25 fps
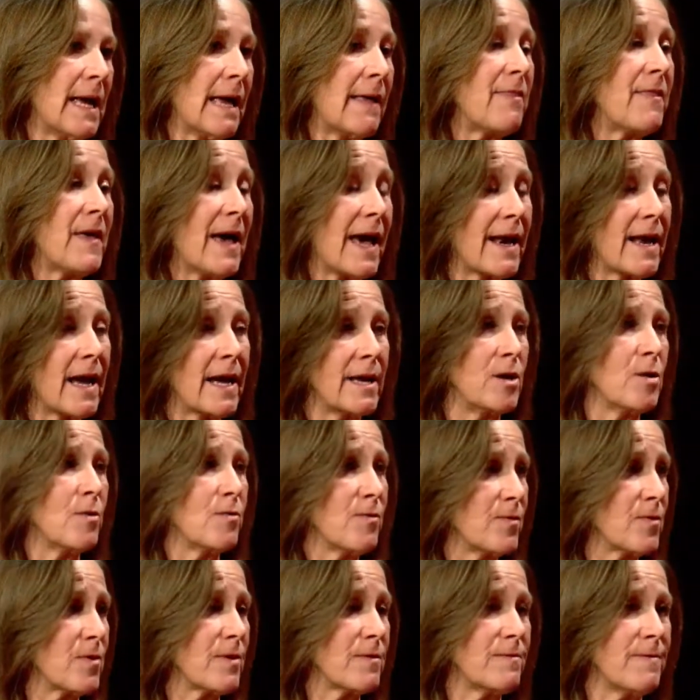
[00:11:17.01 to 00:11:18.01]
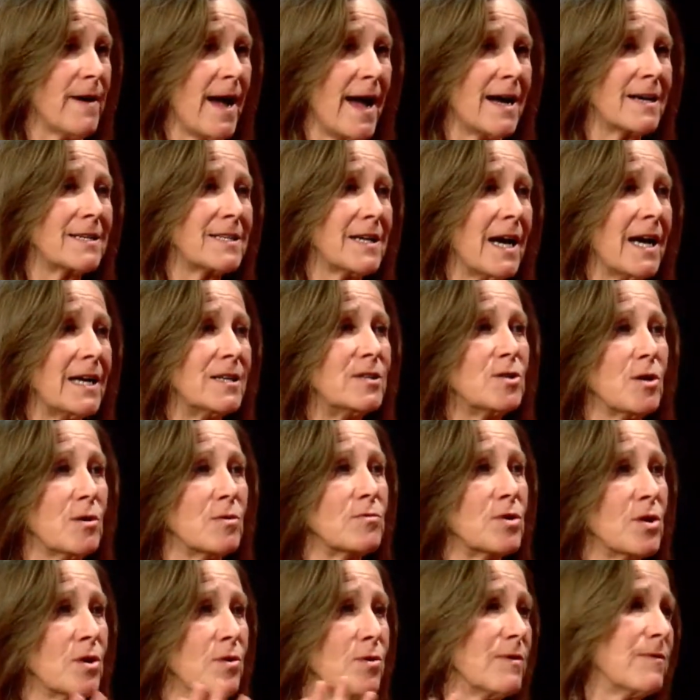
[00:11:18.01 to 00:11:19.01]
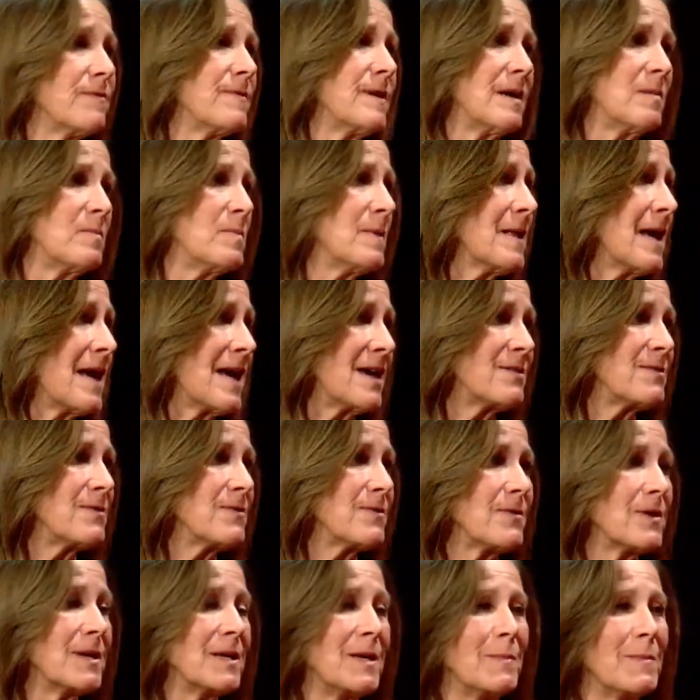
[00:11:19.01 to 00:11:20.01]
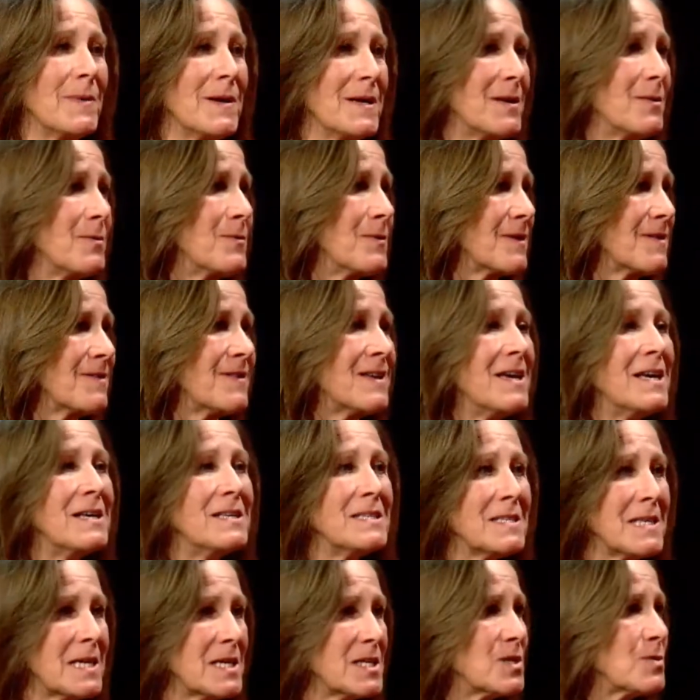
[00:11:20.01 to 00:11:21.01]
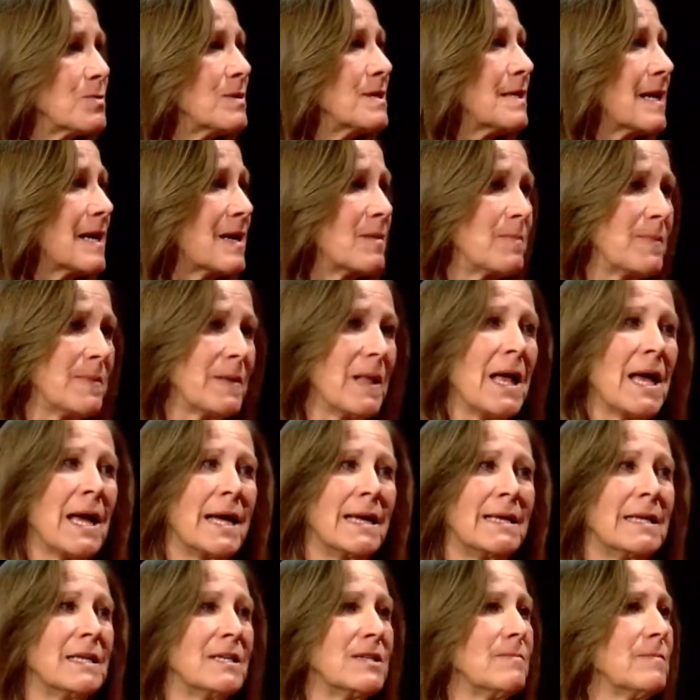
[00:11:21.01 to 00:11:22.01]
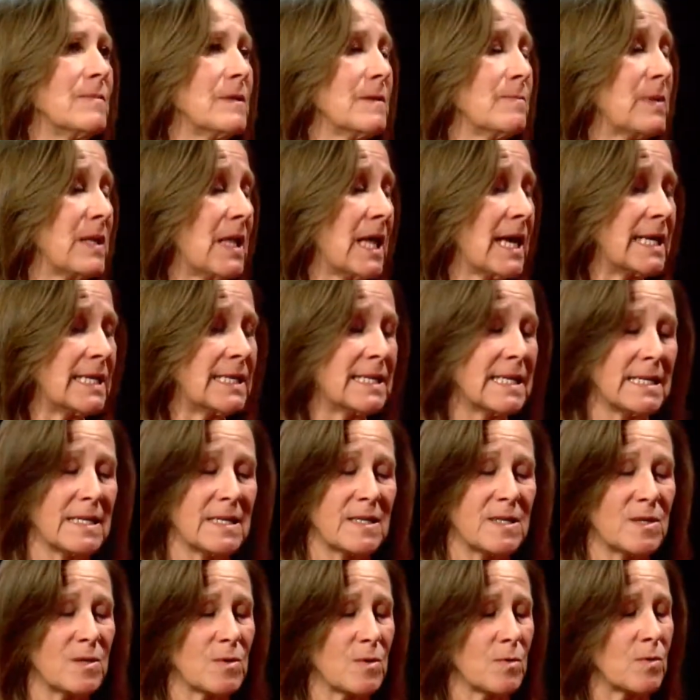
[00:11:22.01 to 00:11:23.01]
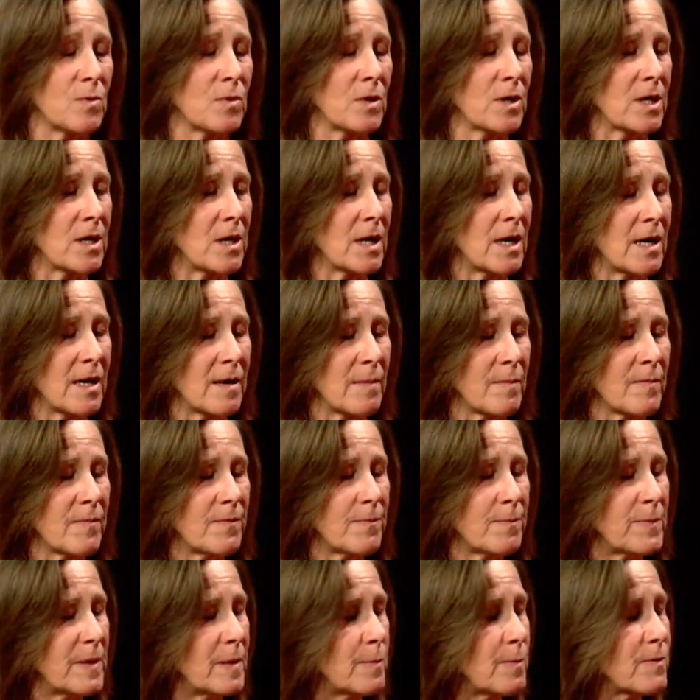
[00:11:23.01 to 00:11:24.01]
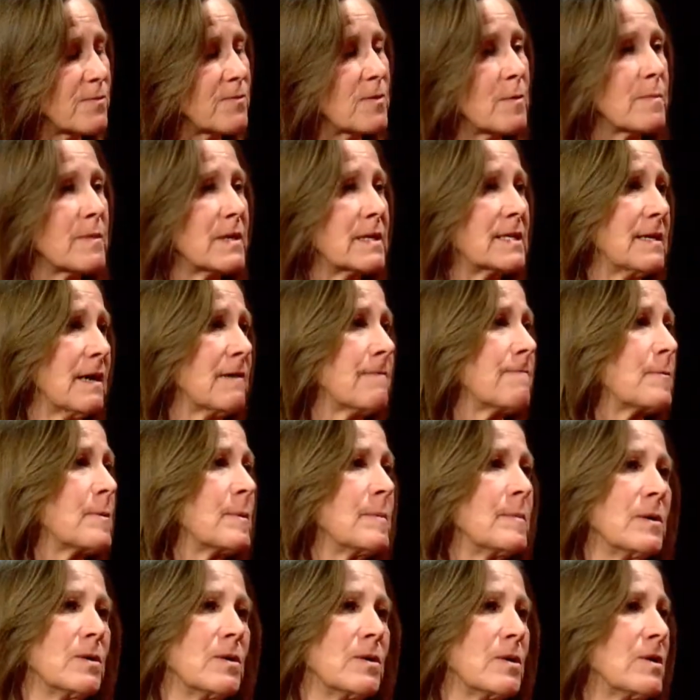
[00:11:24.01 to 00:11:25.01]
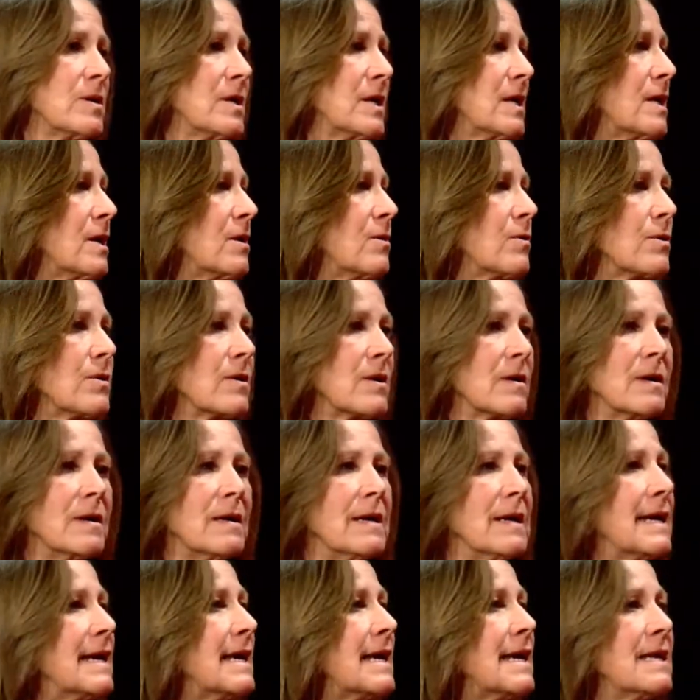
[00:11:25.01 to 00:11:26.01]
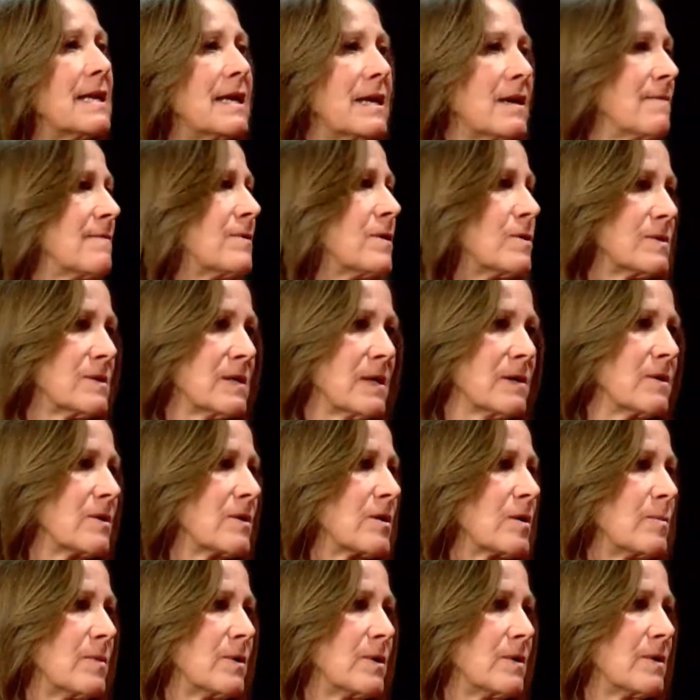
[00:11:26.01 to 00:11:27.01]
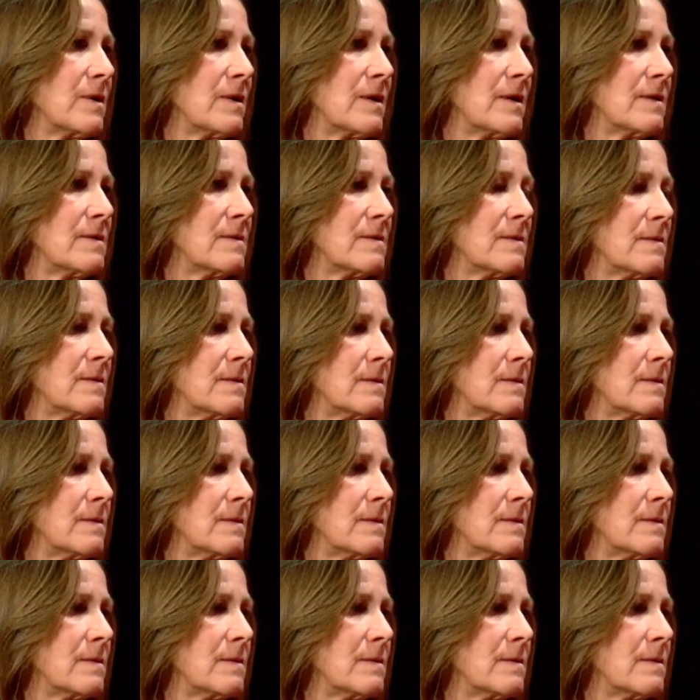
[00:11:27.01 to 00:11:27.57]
That I know for a fact. I don't know if they'd planned for anybody with sensory, like blindness or people from the deaf community or any of those other communities.